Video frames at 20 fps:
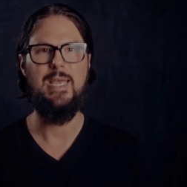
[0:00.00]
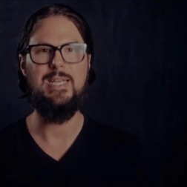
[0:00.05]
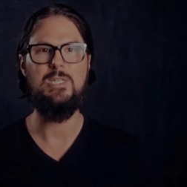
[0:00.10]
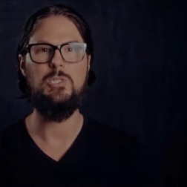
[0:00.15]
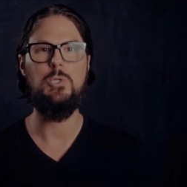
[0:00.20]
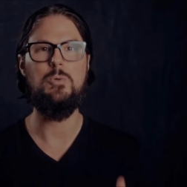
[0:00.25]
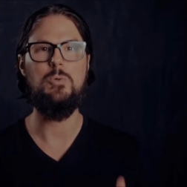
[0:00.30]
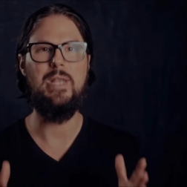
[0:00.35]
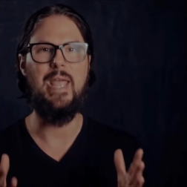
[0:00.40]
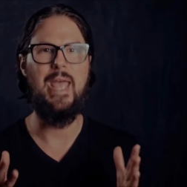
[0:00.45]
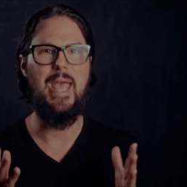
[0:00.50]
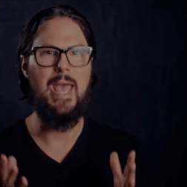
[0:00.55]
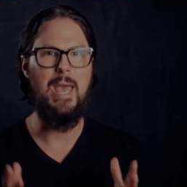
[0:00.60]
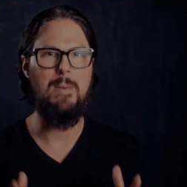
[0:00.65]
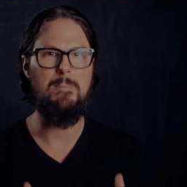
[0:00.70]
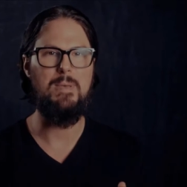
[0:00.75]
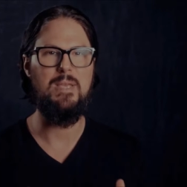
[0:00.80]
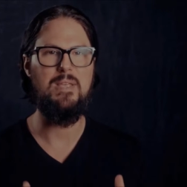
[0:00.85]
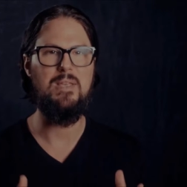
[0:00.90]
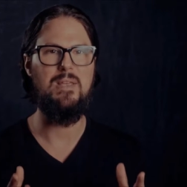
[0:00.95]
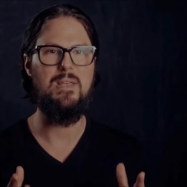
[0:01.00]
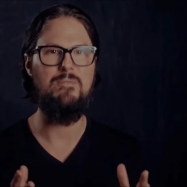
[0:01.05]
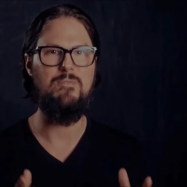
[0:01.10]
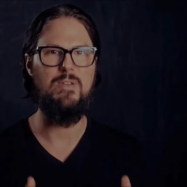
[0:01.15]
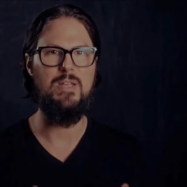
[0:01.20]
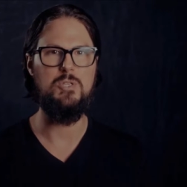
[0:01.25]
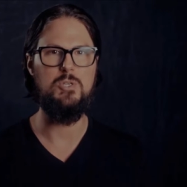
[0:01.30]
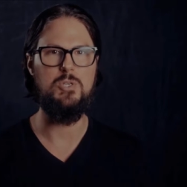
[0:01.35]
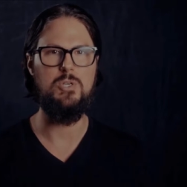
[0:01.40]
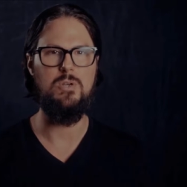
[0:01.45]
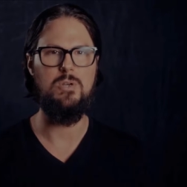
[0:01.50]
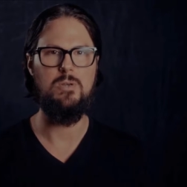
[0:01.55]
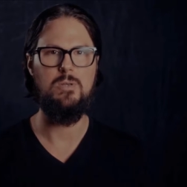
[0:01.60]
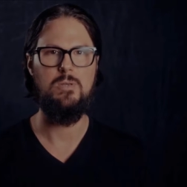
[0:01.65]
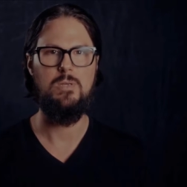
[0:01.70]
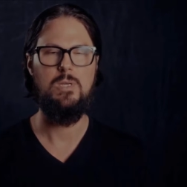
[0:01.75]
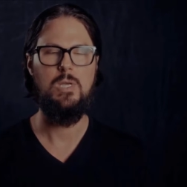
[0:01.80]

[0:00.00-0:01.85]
into an epic adventure,